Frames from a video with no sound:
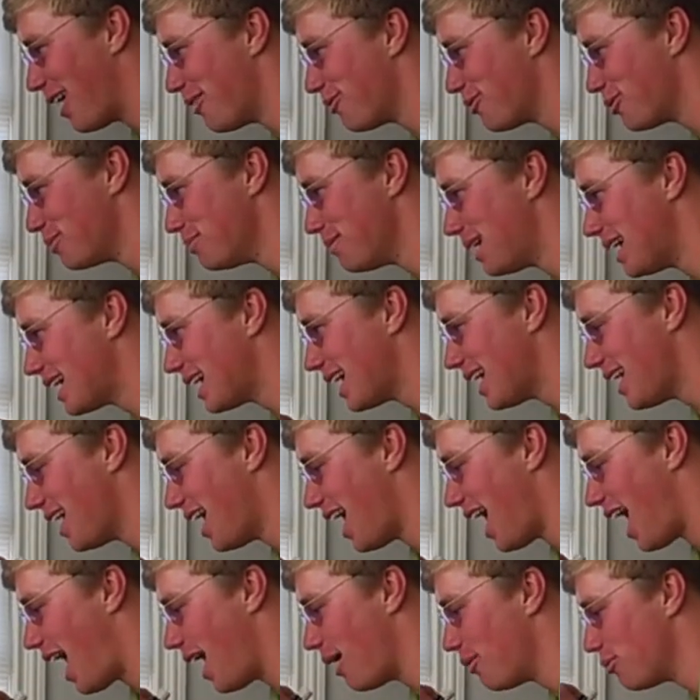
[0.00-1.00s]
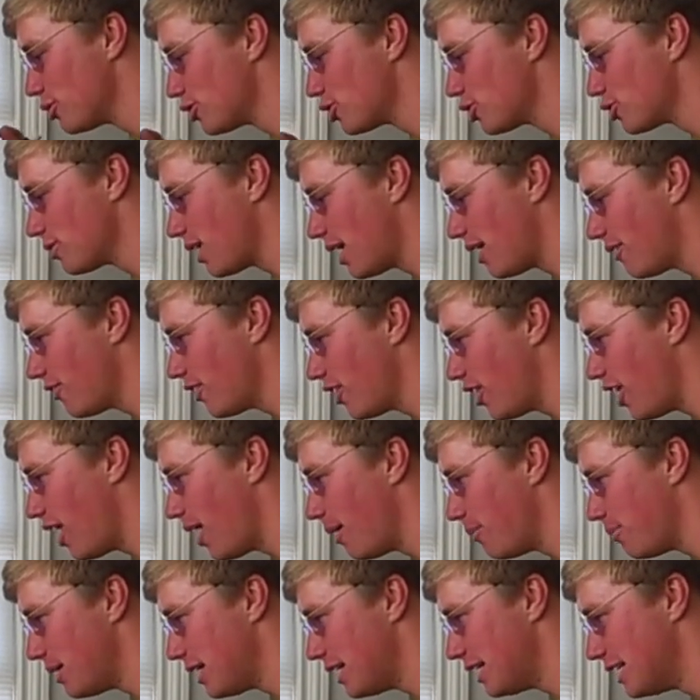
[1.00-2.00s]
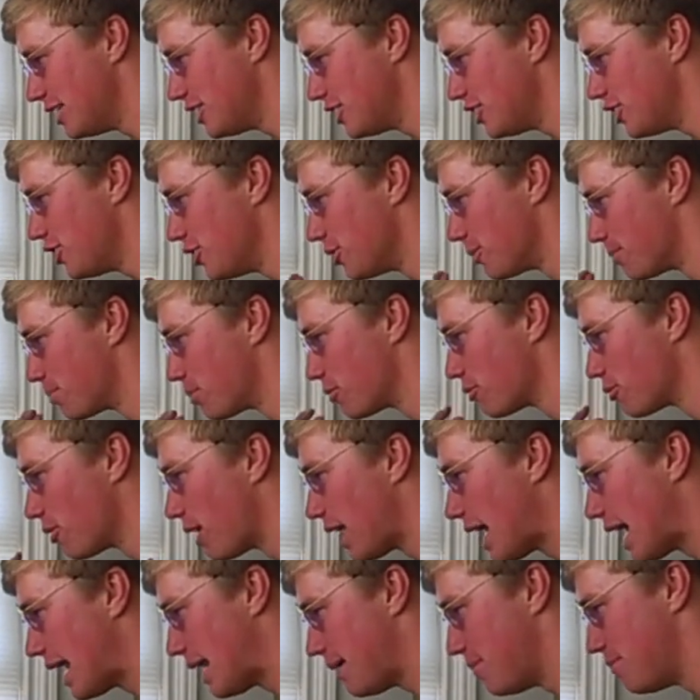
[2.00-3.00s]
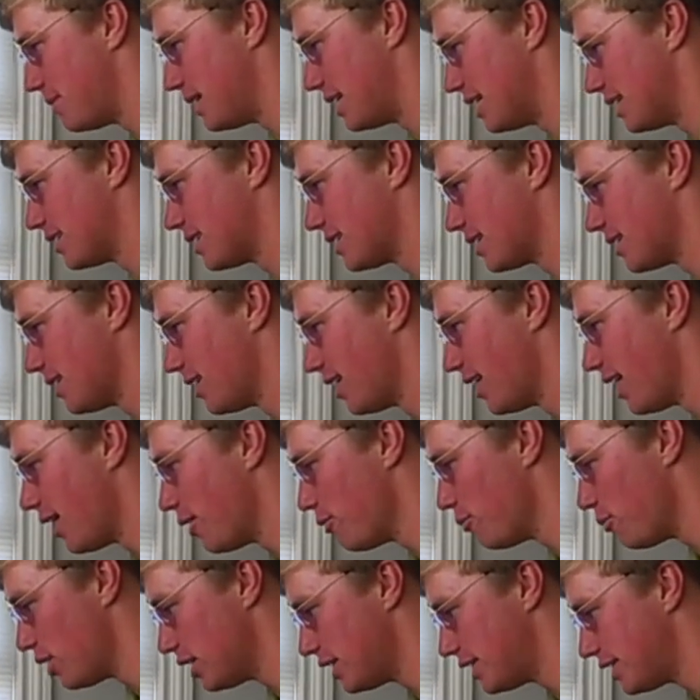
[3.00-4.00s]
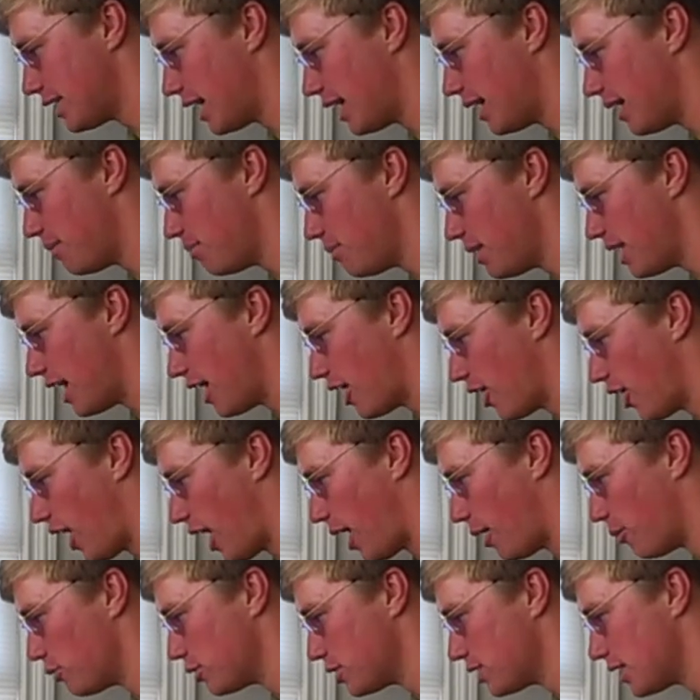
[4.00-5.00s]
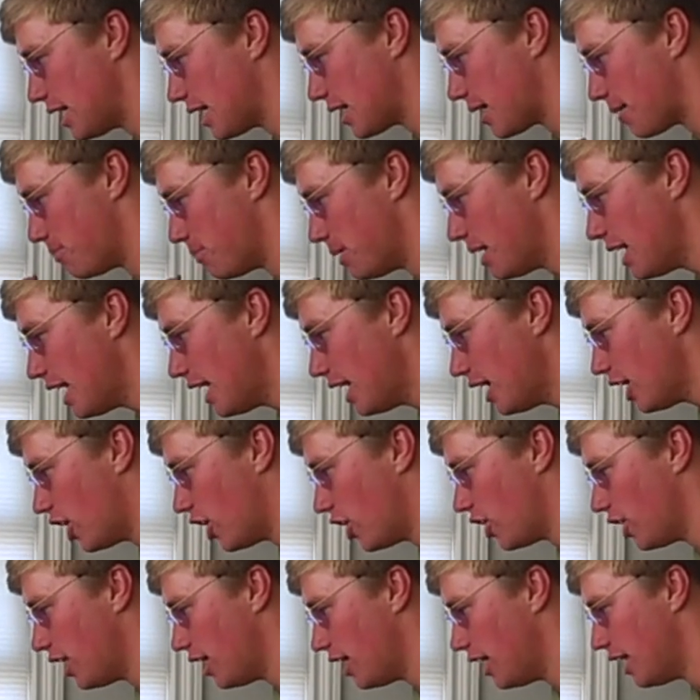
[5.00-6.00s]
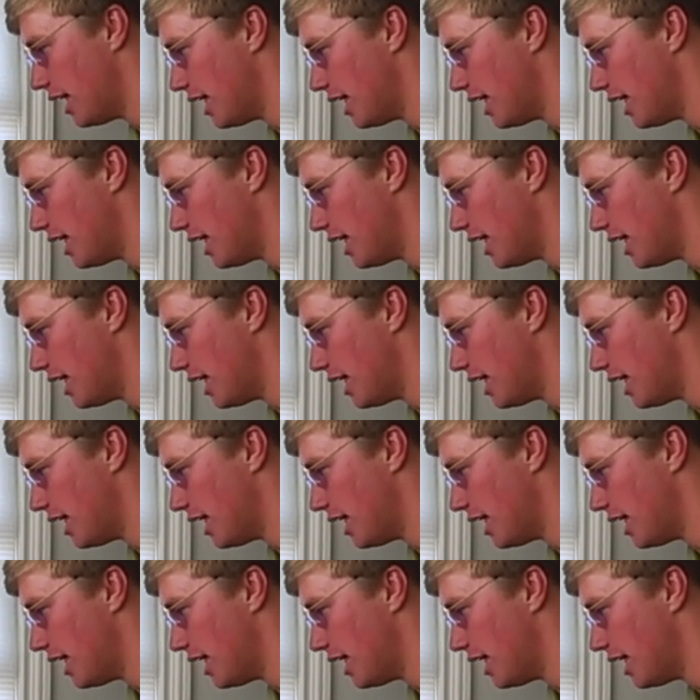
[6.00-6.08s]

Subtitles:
I will travel up into your brain meat. And once I am there, I will take a pill